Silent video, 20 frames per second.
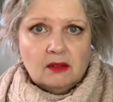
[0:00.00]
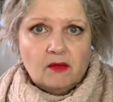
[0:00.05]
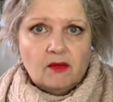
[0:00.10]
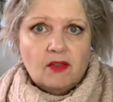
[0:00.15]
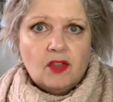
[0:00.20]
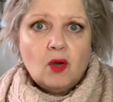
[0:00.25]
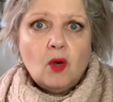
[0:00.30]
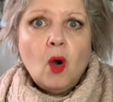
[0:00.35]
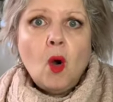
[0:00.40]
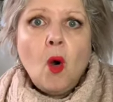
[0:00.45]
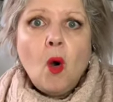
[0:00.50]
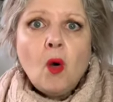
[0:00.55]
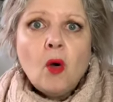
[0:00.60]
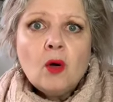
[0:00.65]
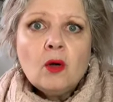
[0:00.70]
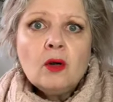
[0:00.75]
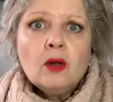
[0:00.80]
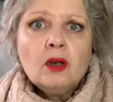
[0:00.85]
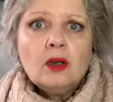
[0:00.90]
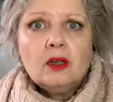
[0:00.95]
the
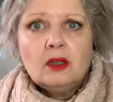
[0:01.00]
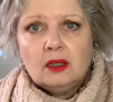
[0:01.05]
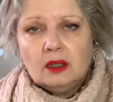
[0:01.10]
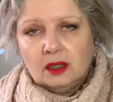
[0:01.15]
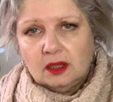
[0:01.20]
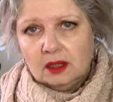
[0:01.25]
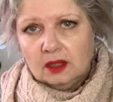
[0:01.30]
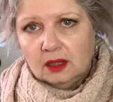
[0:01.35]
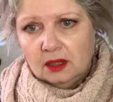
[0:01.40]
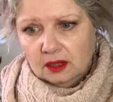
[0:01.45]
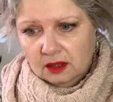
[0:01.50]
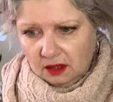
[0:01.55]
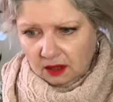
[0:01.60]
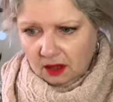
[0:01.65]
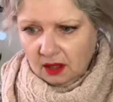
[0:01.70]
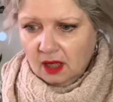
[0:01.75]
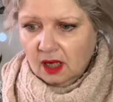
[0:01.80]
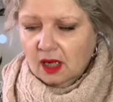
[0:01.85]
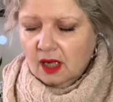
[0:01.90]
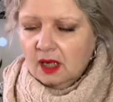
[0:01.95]
whole
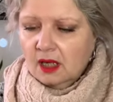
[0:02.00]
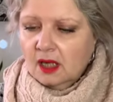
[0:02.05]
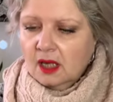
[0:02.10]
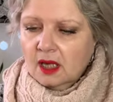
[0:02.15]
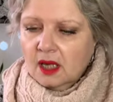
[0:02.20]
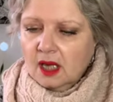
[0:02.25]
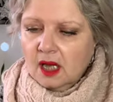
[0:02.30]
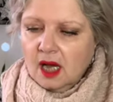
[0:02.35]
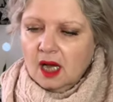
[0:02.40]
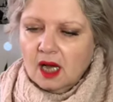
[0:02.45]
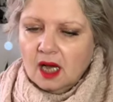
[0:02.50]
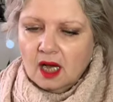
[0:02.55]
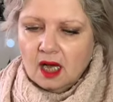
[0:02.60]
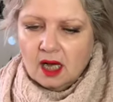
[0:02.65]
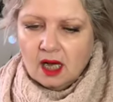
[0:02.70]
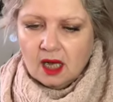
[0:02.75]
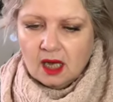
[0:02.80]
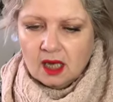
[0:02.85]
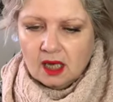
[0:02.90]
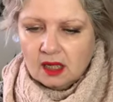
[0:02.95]
year,
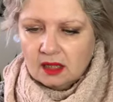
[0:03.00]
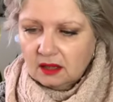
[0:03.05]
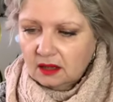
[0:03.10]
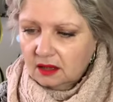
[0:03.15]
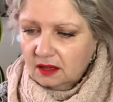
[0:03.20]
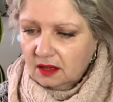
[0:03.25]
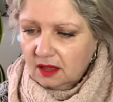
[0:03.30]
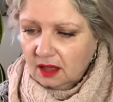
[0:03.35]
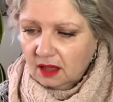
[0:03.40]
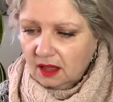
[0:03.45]
and